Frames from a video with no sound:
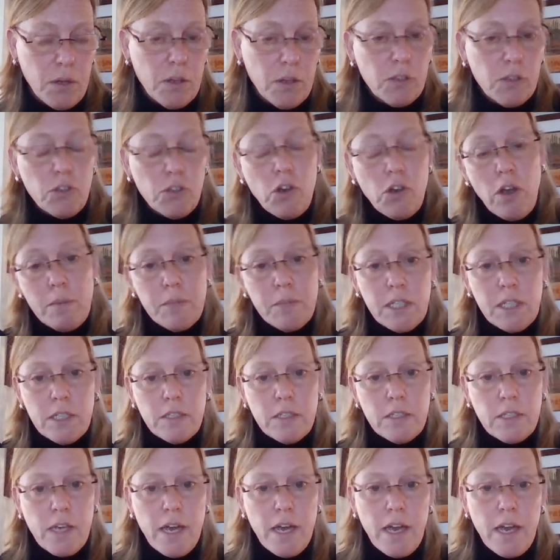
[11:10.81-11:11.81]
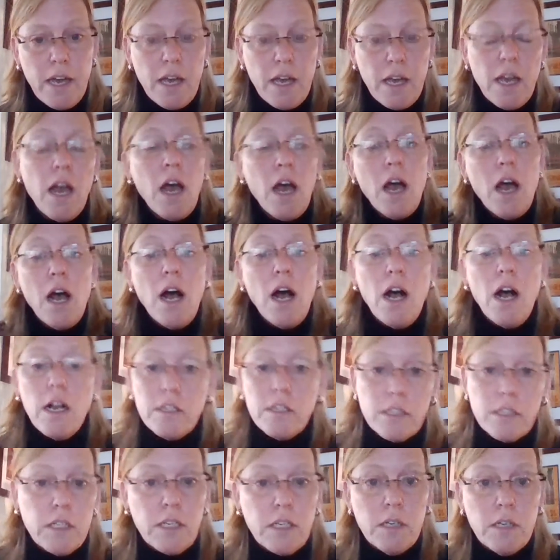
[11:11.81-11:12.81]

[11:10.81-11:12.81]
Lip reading: So I'm going to say, I'll see